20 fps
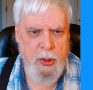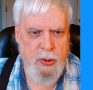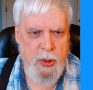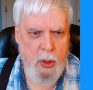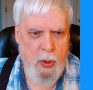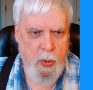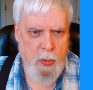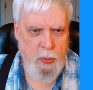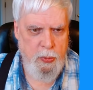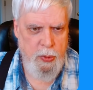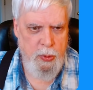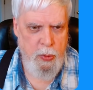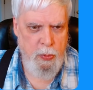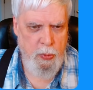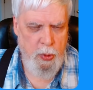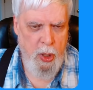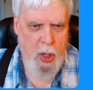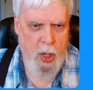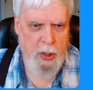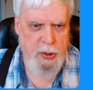So you
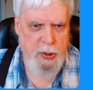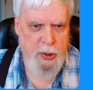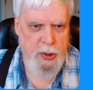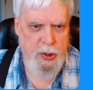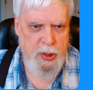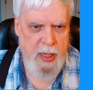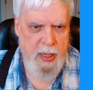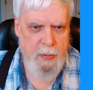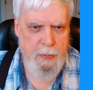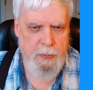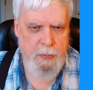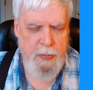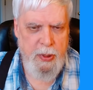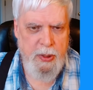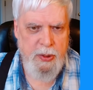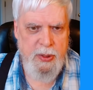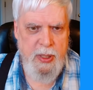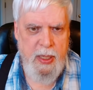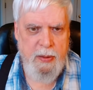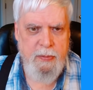launch a ship,
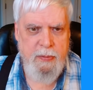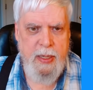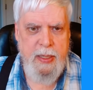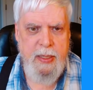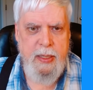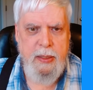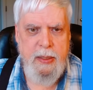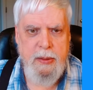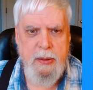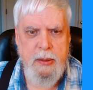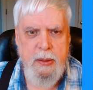accelerate it,